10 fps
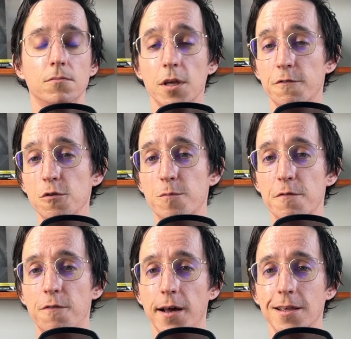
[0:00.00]
If you've been
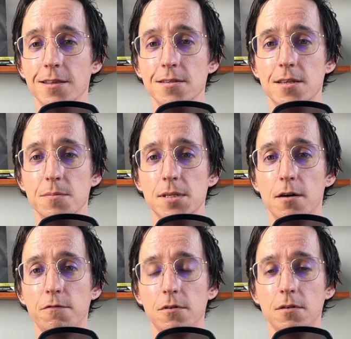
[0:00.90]
finding these tips
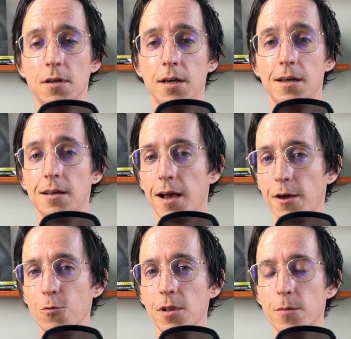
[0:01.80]
helpful, I'd
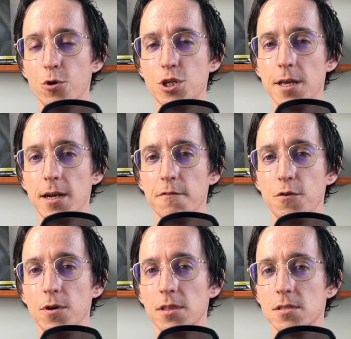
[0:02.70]
really appreciate it if
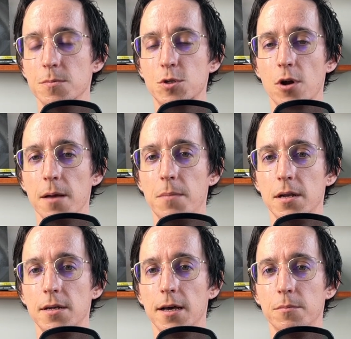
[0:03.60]
you hit the subscribe
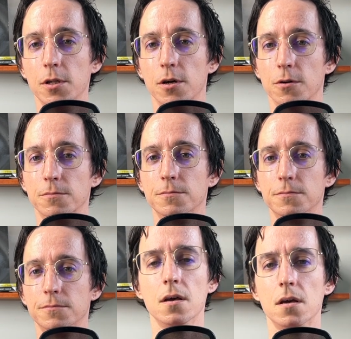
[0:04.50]
button down below.
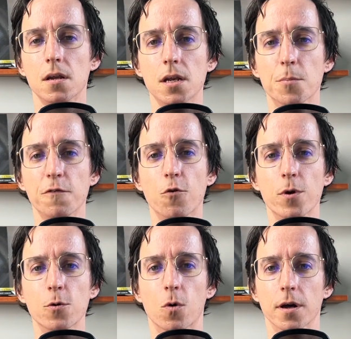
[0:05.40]
Number
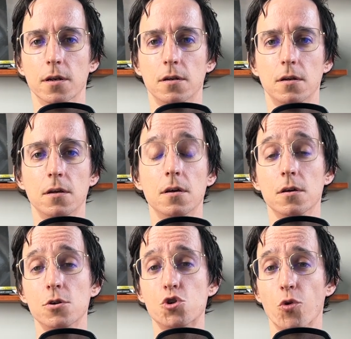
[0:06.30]
41,
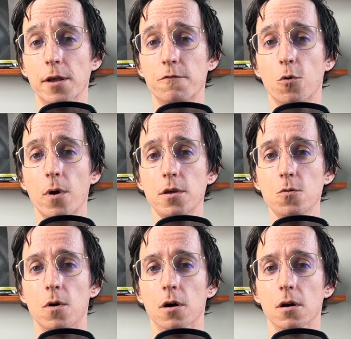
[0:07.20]
train for where
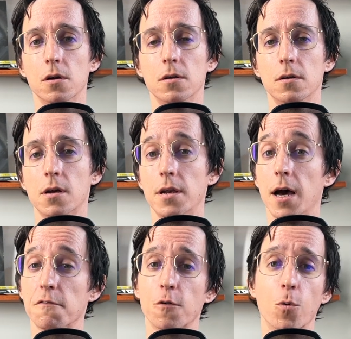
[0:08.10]
you are,
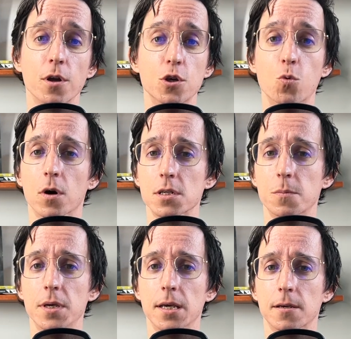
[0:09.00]
not for where you want to
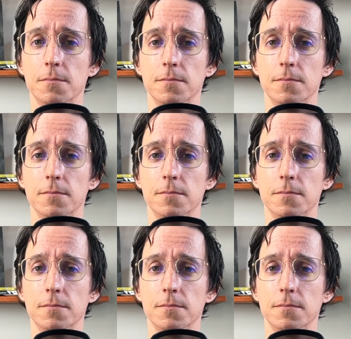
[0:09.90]
be.